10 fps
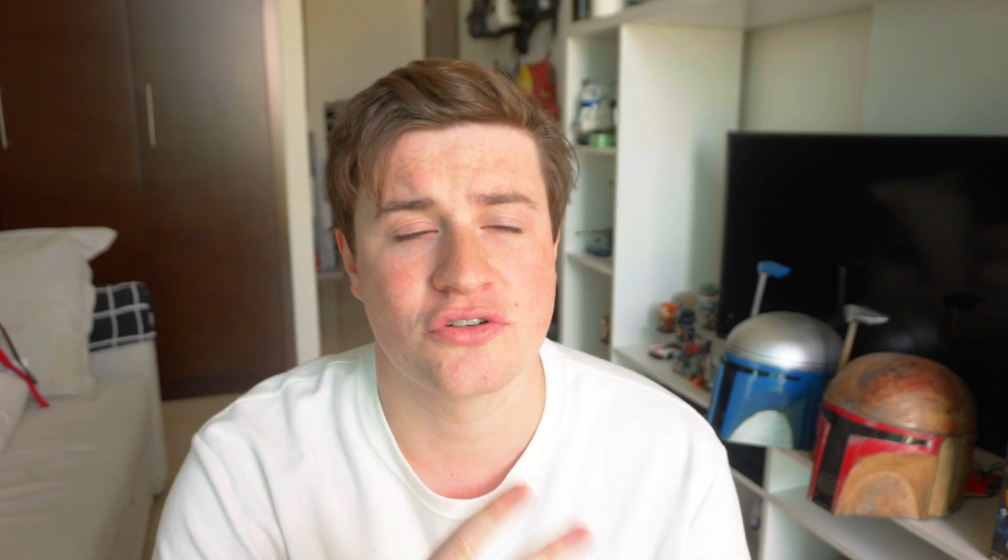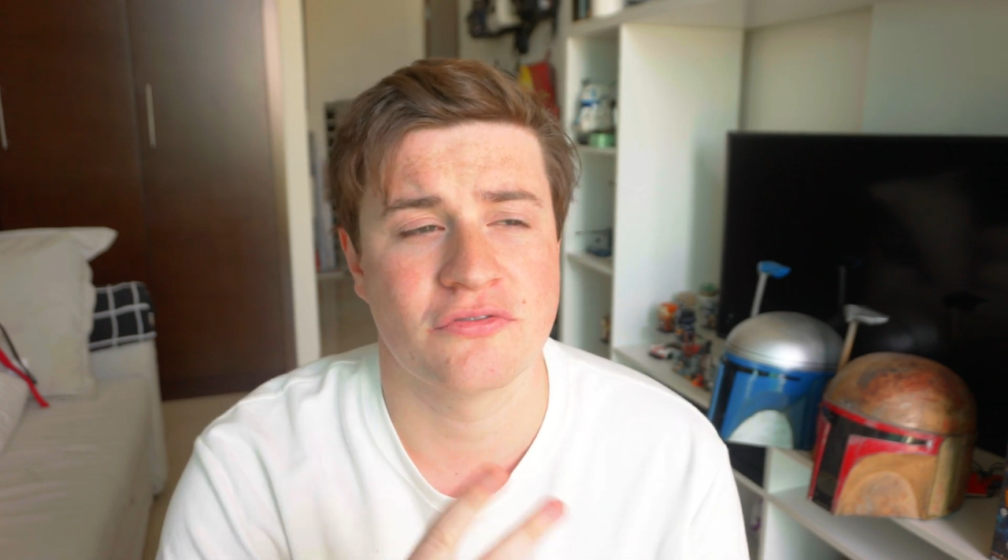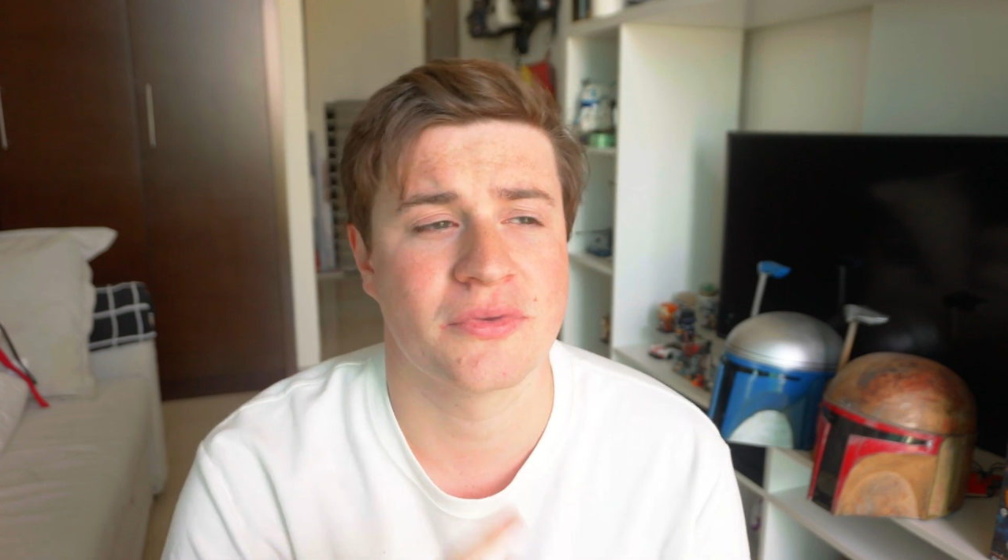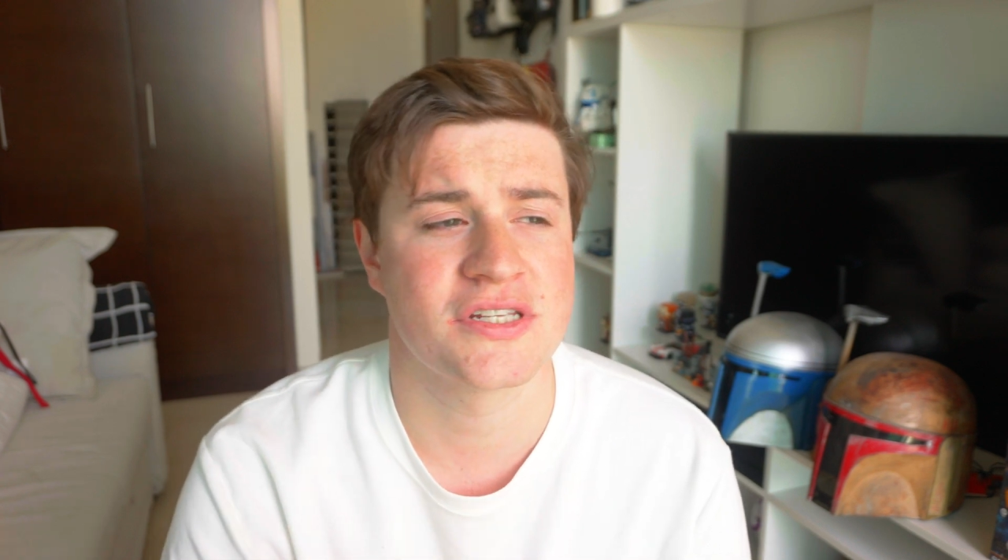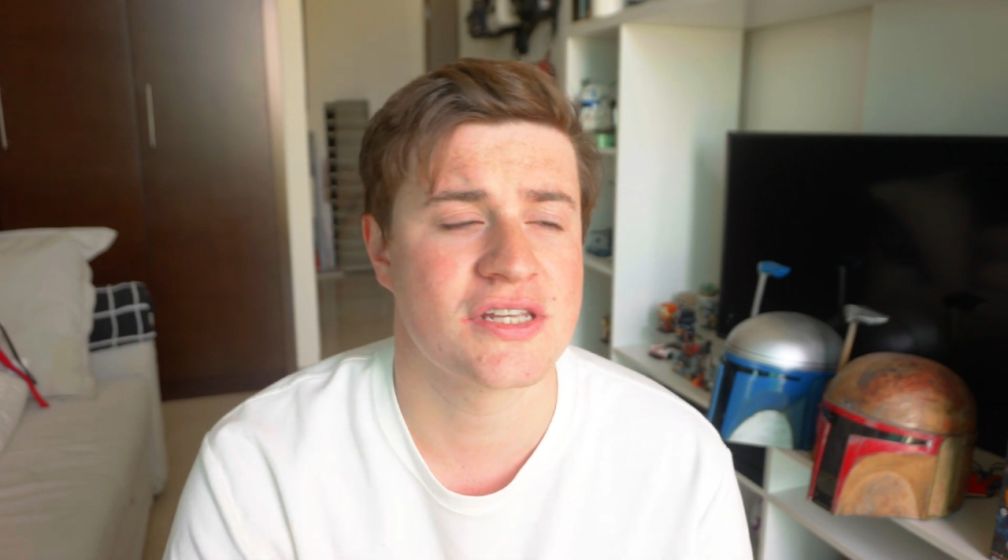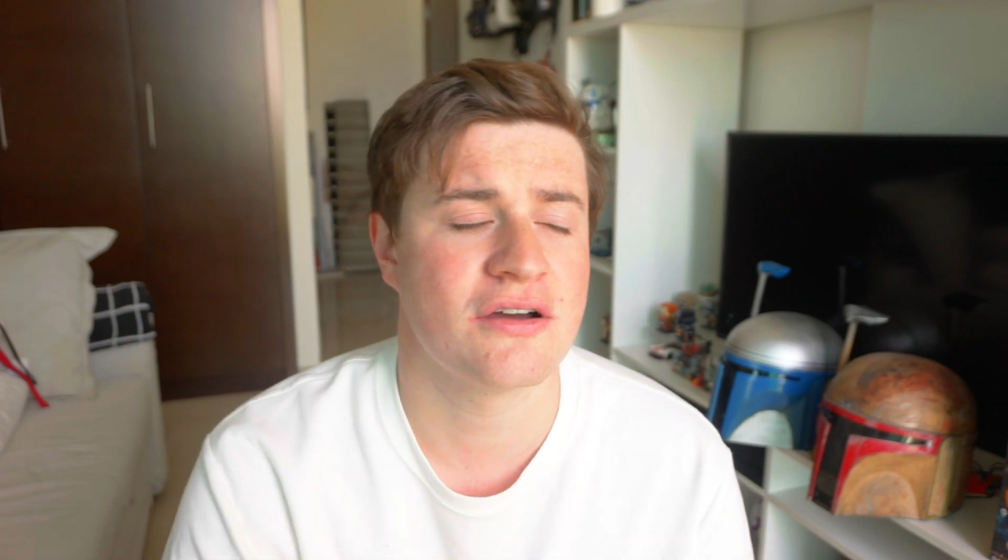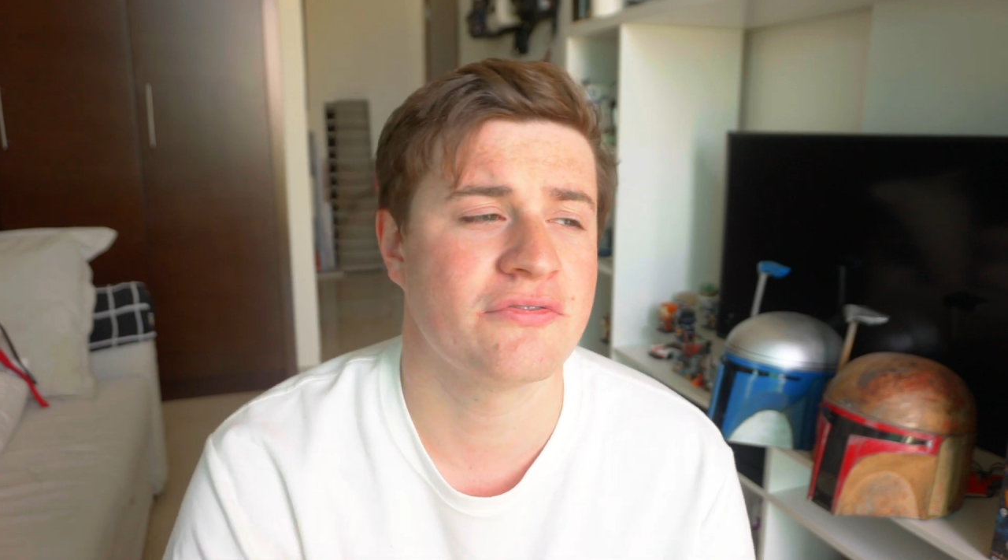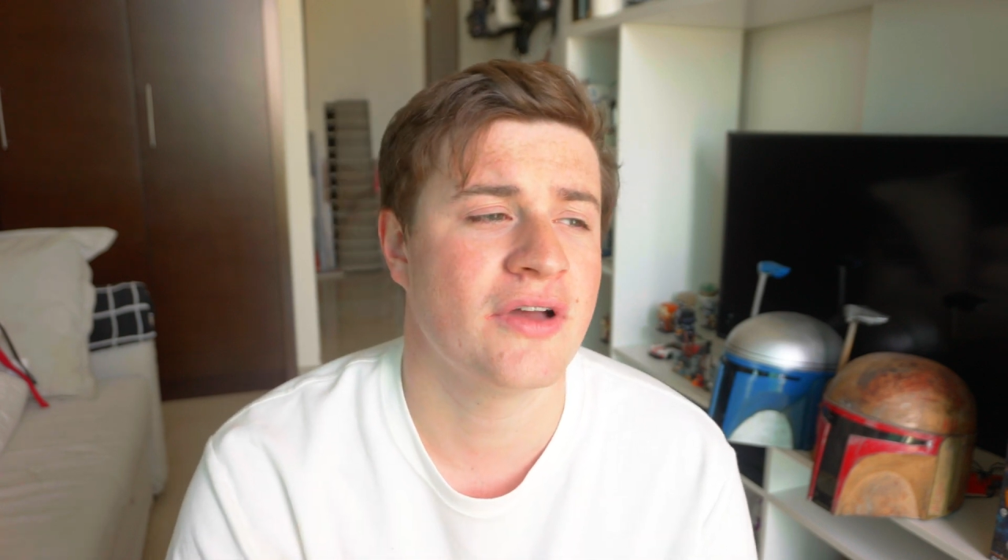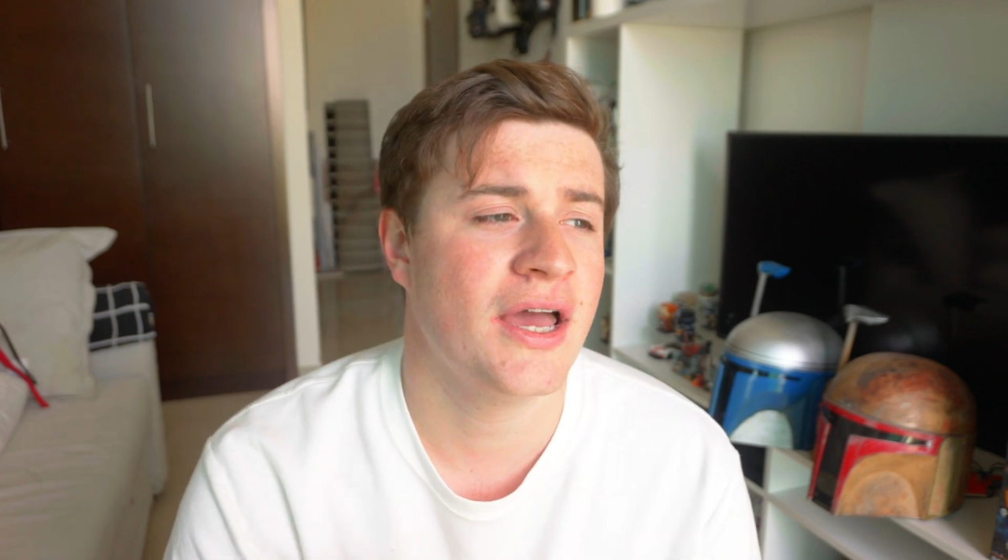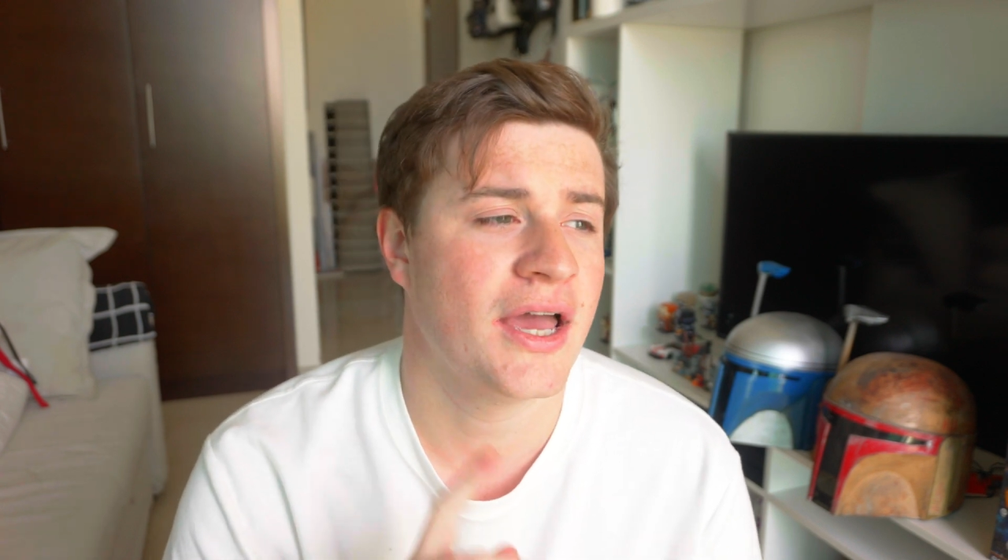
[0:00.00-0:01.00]
2 for
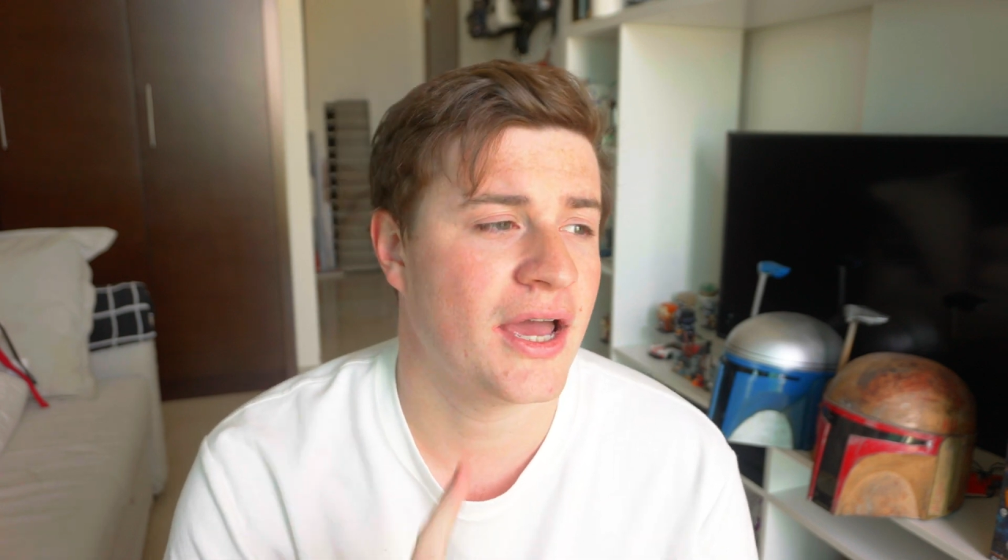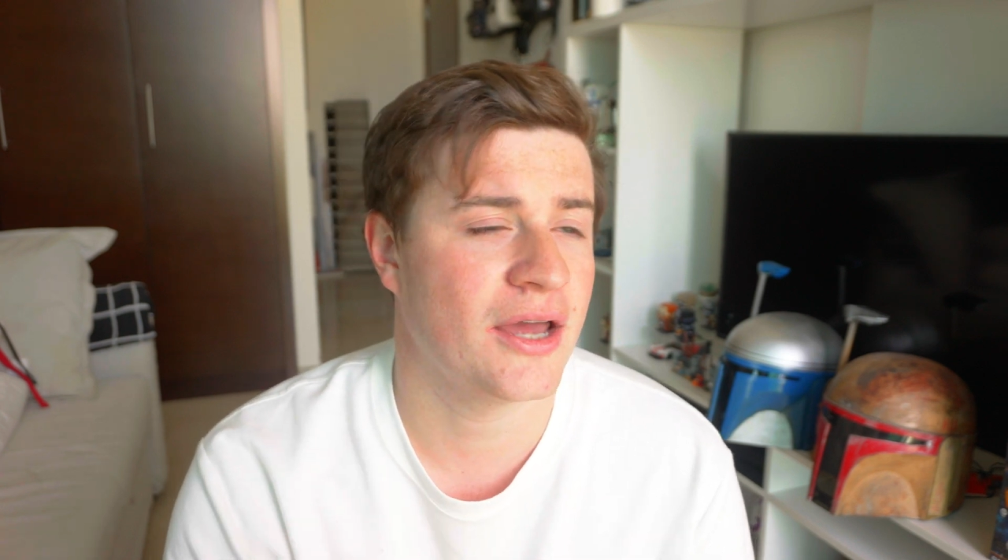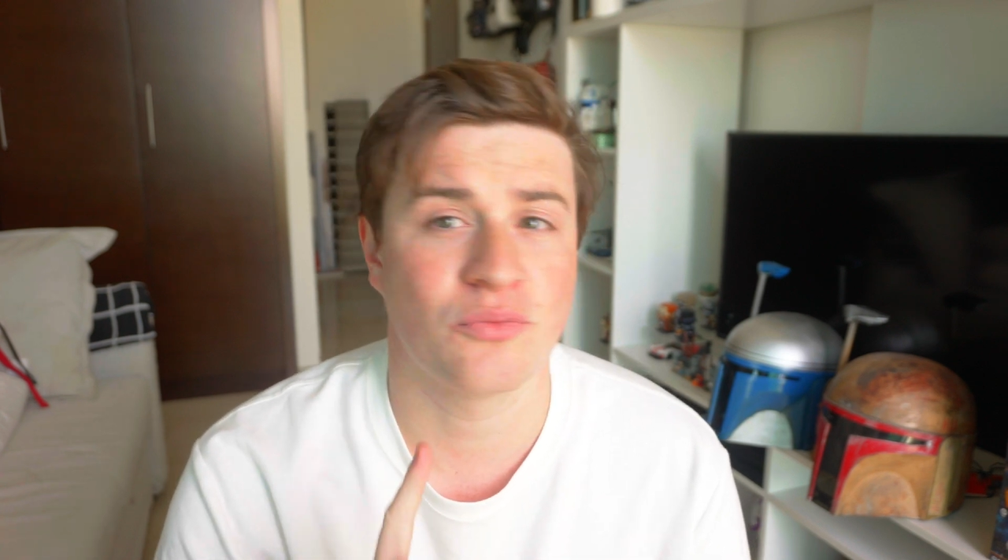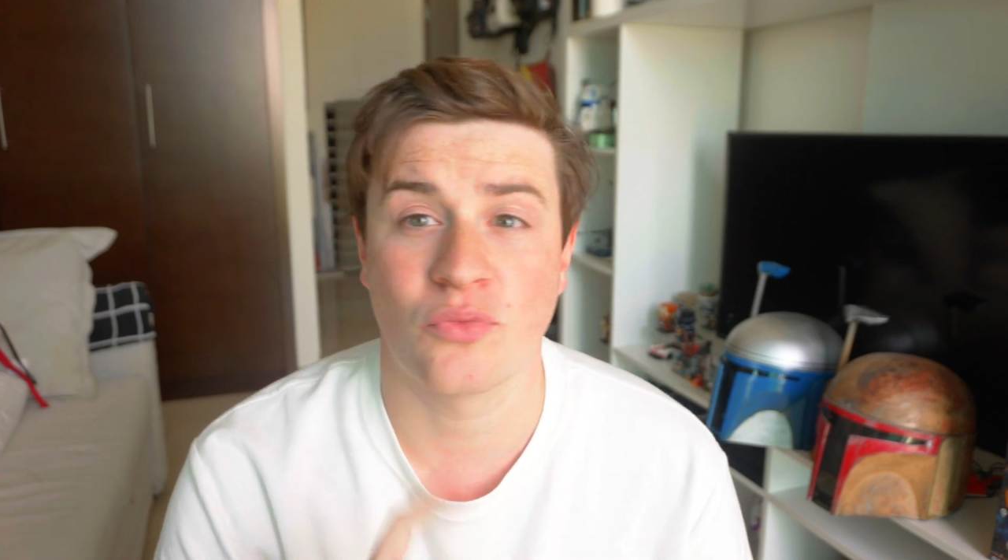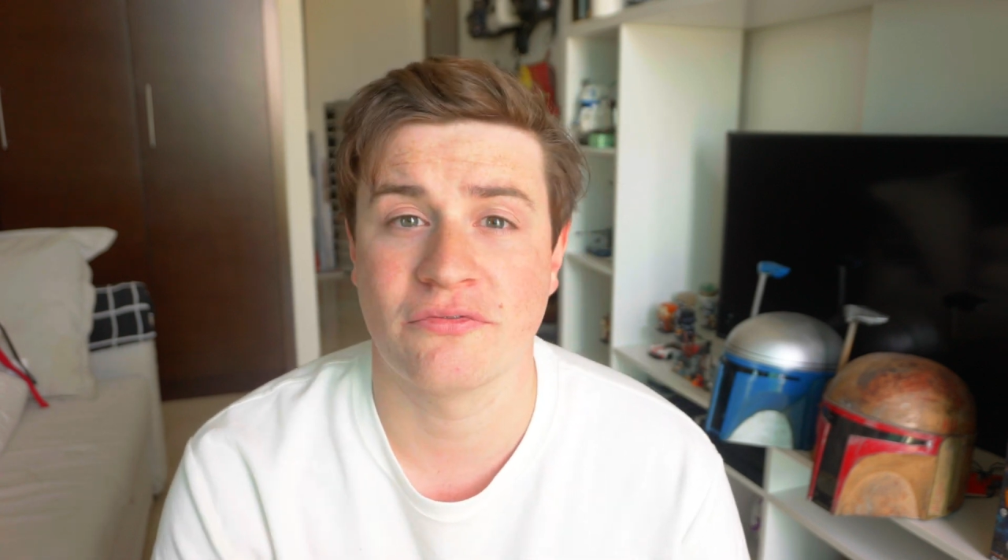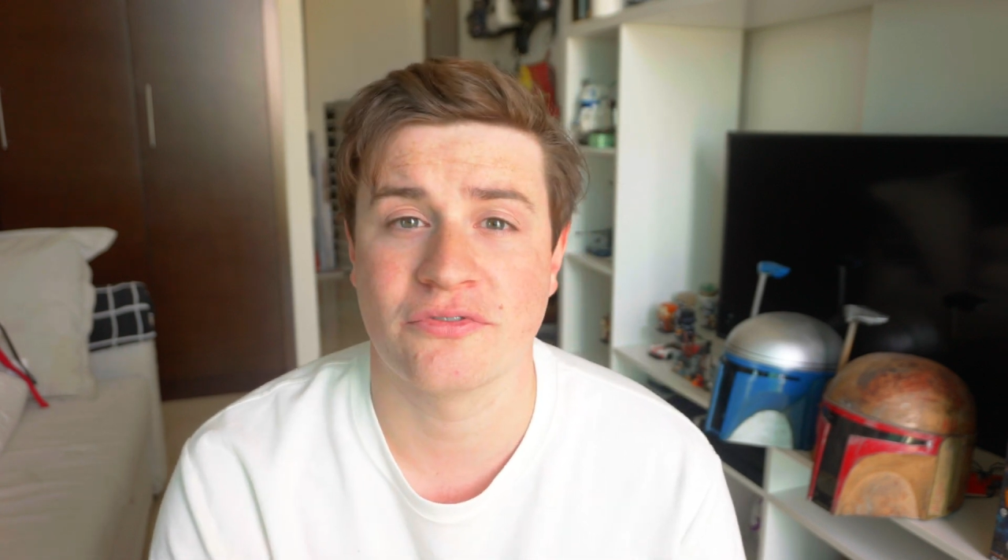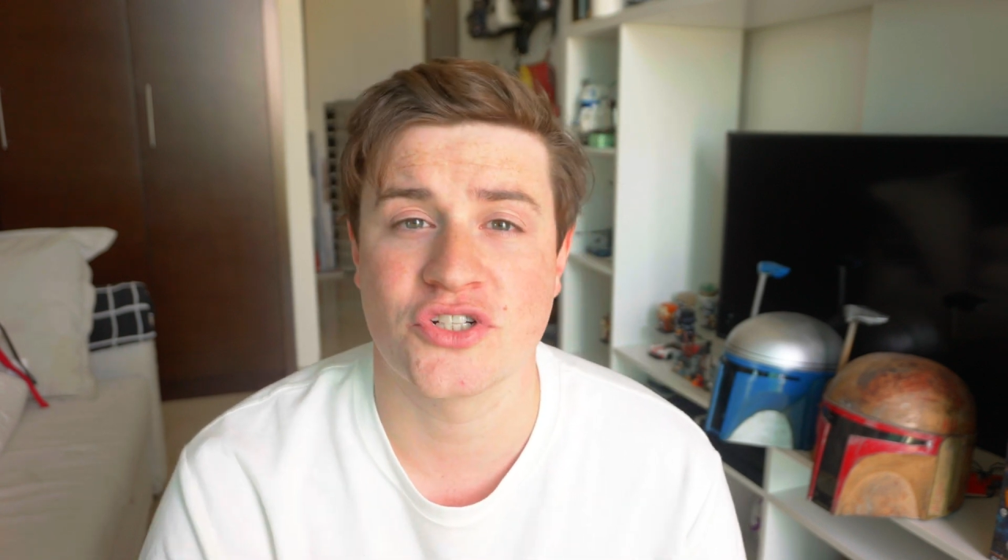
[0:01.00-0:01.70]
myself and 1 for